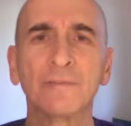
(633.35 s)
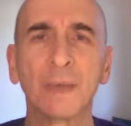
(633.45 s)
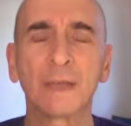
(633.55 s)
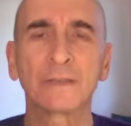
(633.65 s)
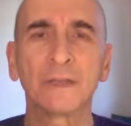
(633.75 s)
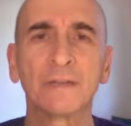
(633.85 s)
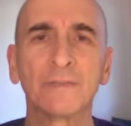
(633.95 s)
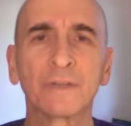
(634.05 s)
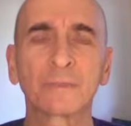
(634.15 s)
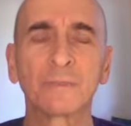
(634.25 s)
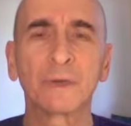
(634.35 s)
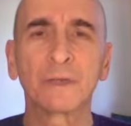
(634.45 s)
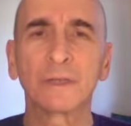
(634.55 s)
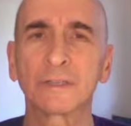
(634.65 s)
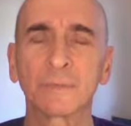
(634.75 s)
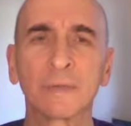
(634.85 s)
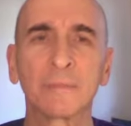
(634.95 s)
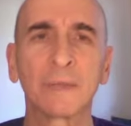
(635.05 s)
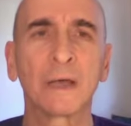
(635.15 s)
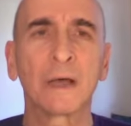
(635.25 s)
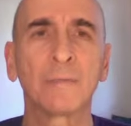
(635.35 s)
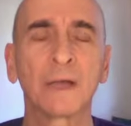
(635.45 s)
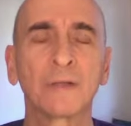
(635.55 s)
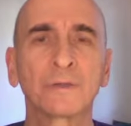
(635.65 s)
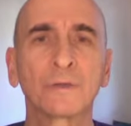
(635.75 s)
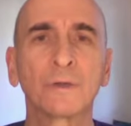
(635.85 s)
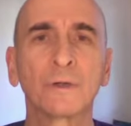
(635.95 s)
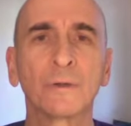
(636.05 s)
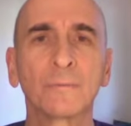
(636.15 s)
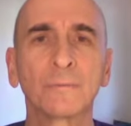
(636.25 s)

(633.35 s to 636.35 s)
of Meditative Experience, but I'm not, I'm not sure.